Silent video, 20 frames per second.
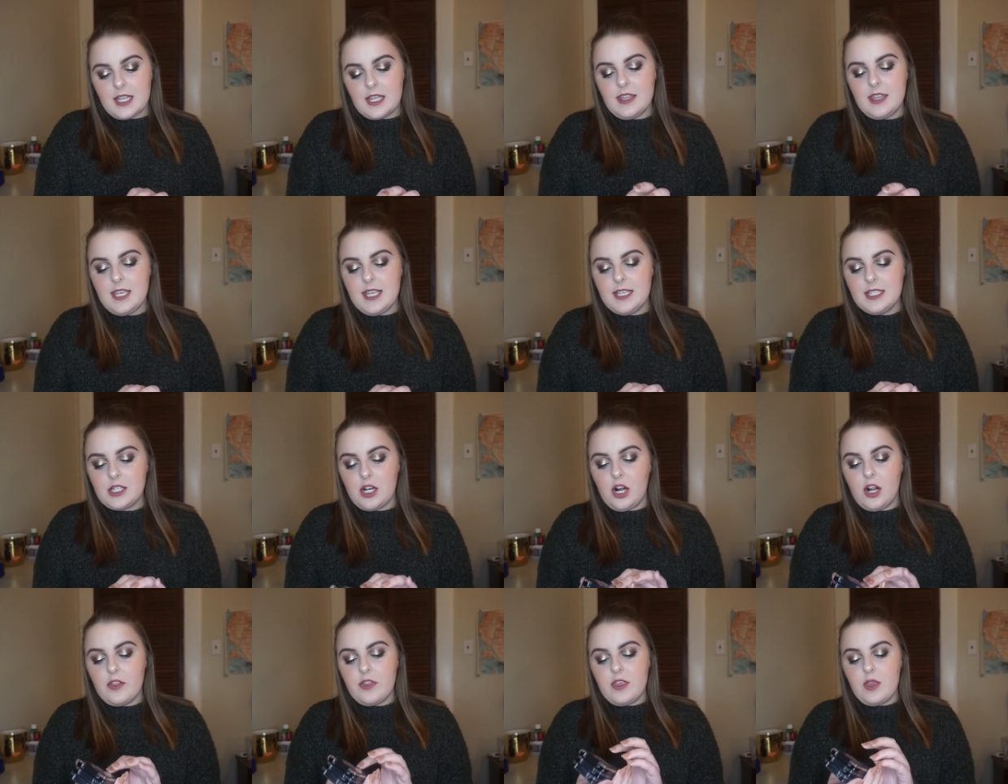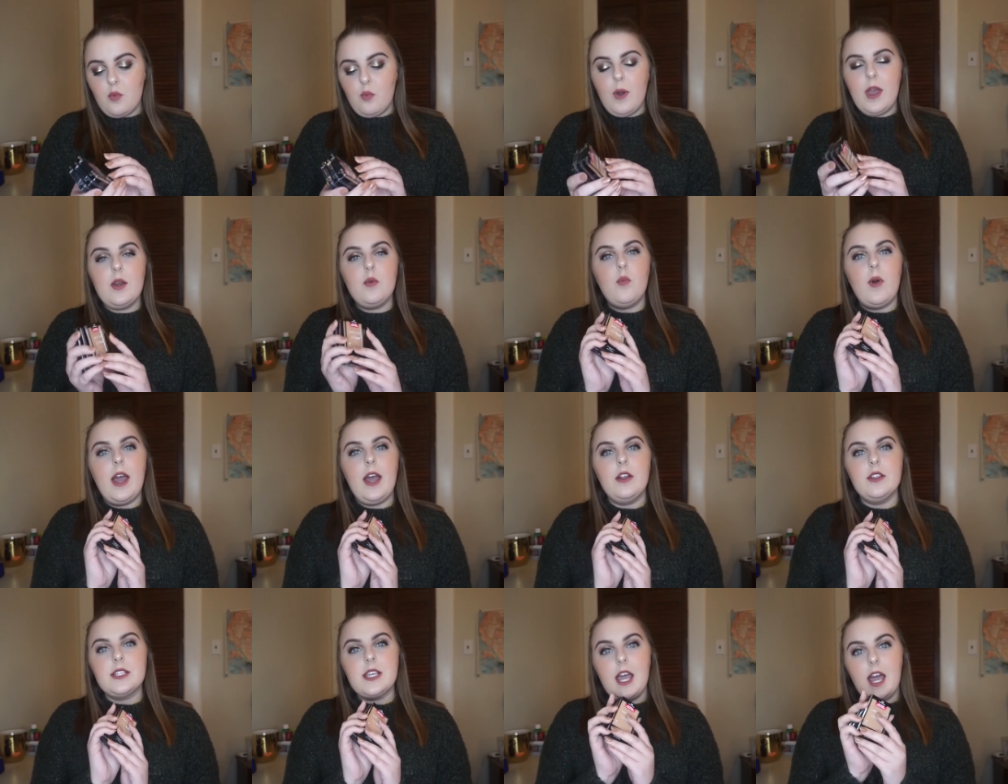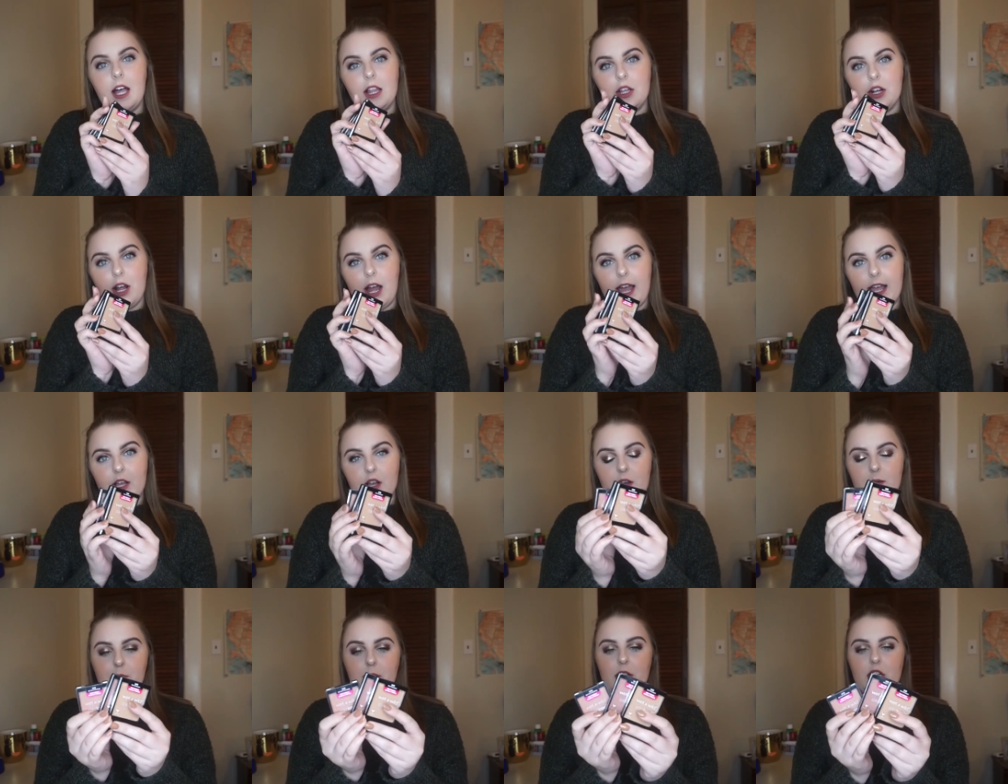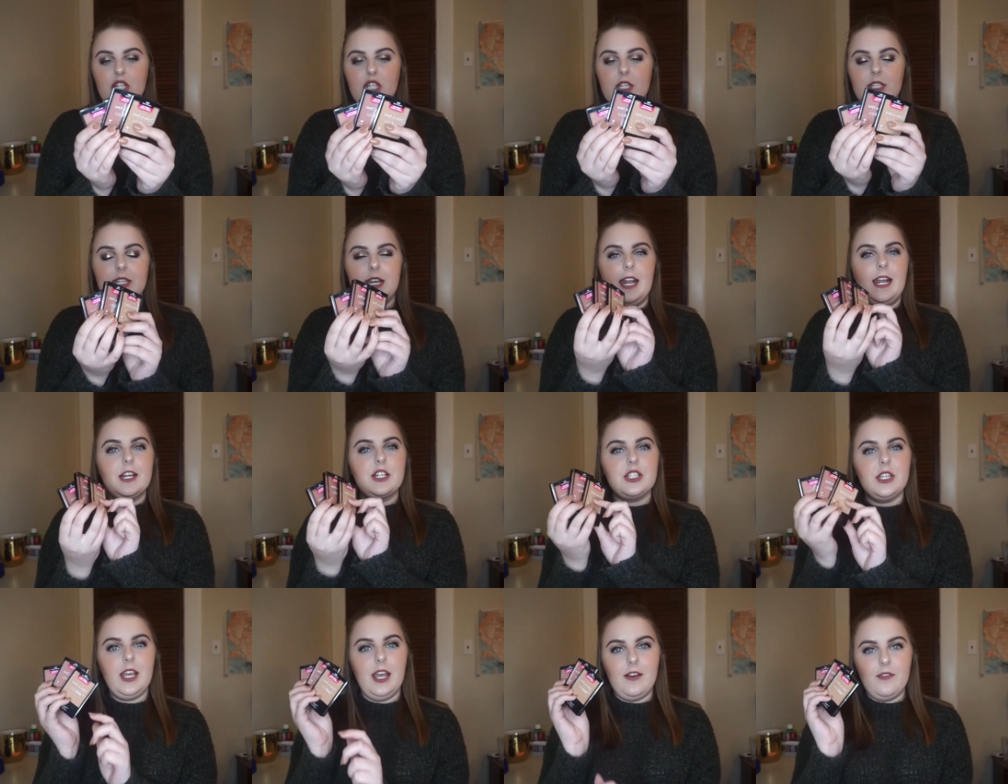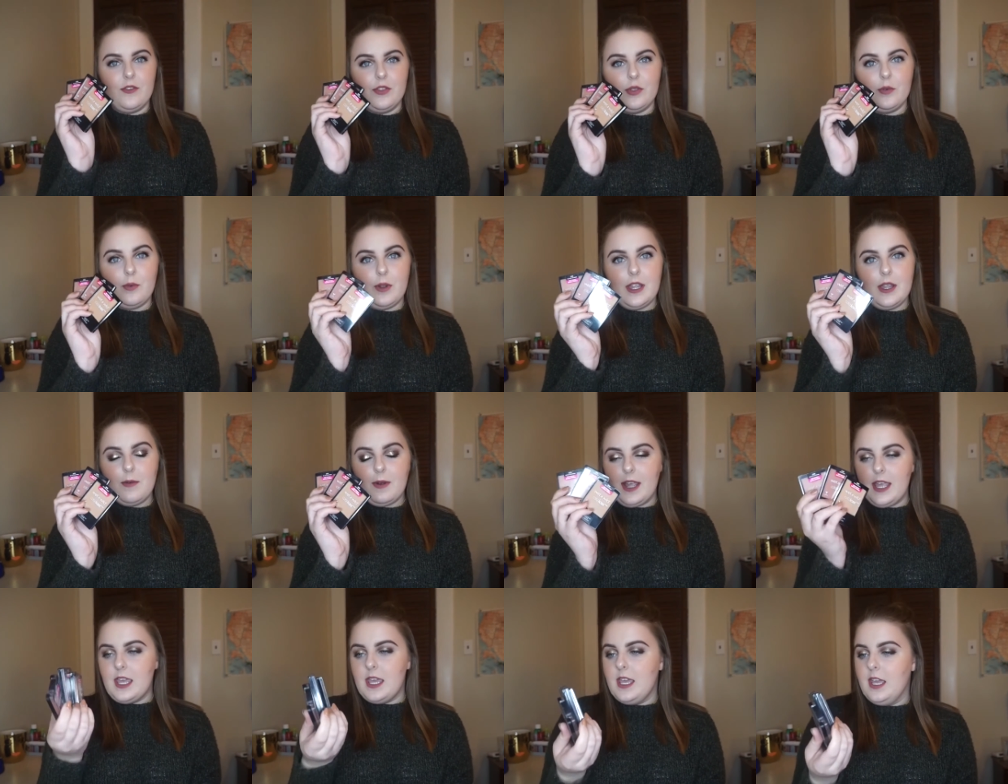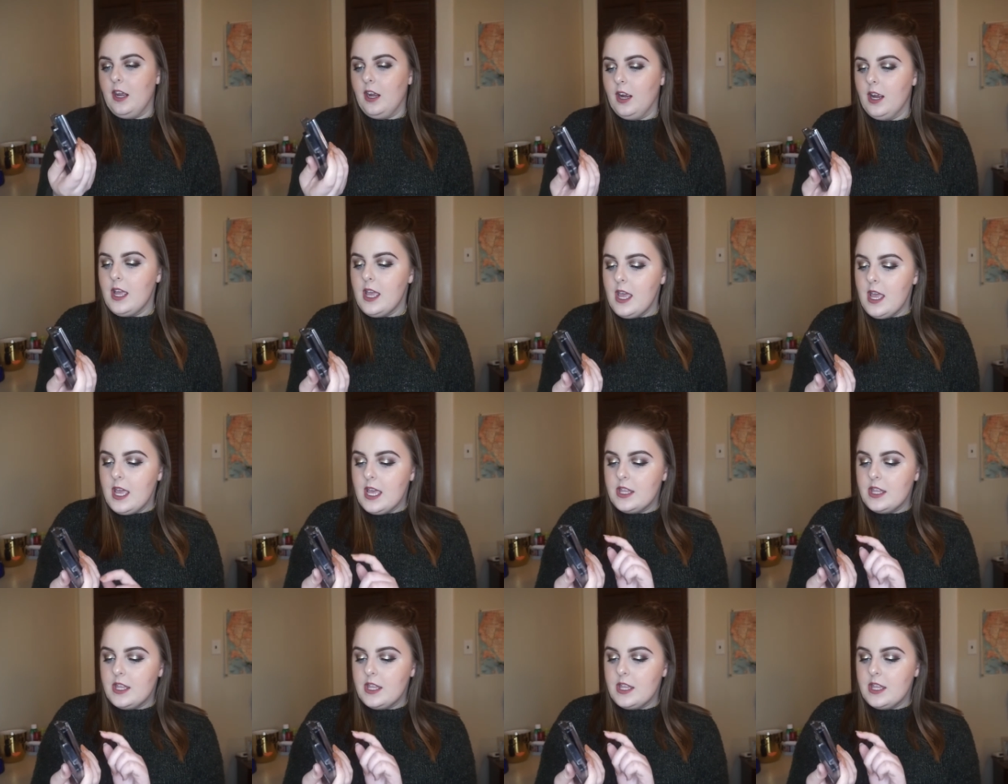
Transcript: and these are the Wet n Wild Color Icon blushes, and I actually have 3 right here,